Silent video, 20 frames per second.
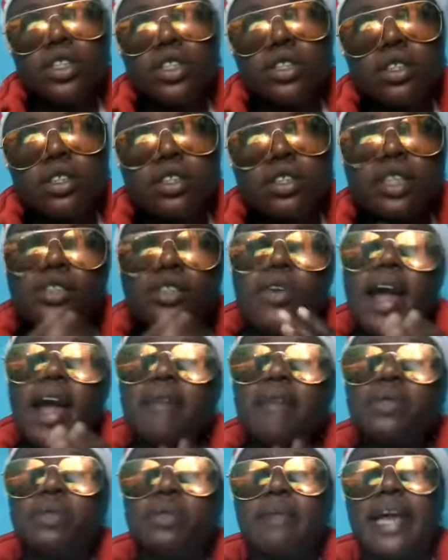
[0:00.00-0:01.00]

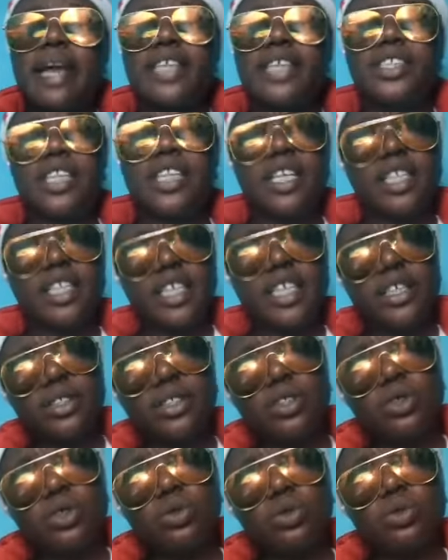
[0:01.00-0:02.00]
Subscribe to my channel
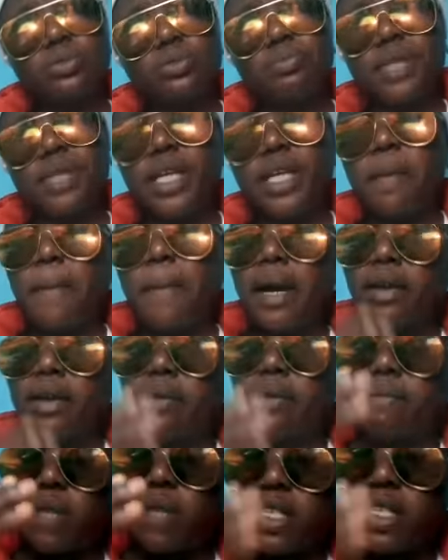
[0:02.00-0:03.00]
to be a part
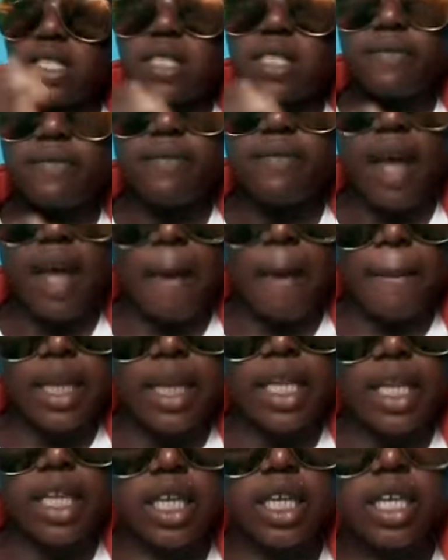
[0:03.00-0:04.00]
of this
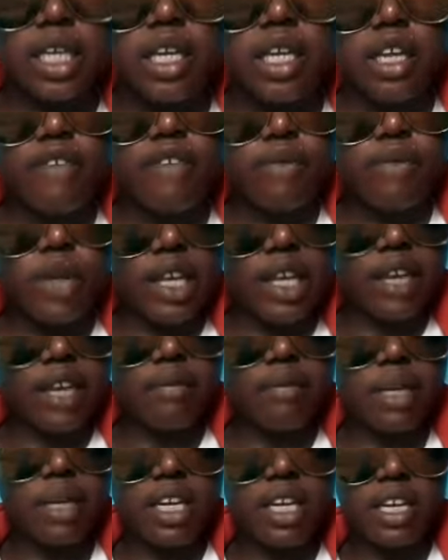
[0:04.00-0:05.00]
family. If you
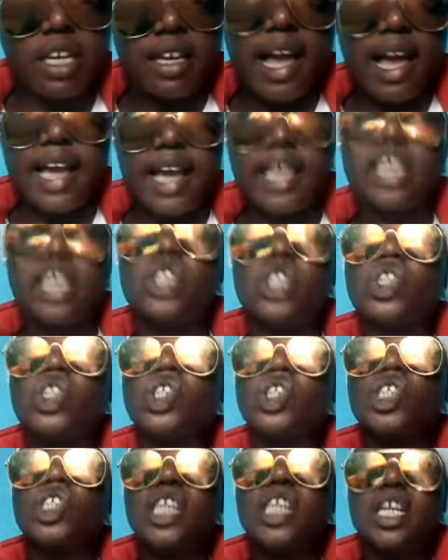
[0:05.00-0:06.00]
give it a like,
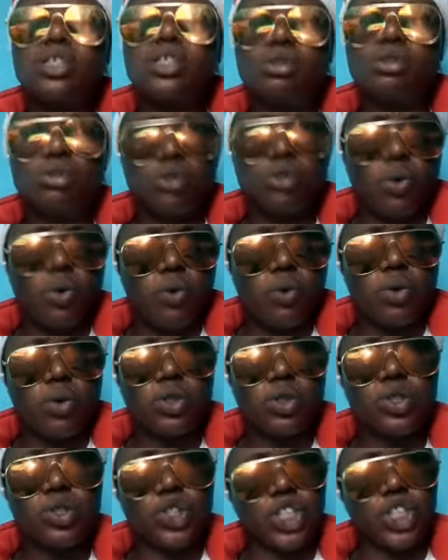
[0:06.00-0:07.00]
share to someone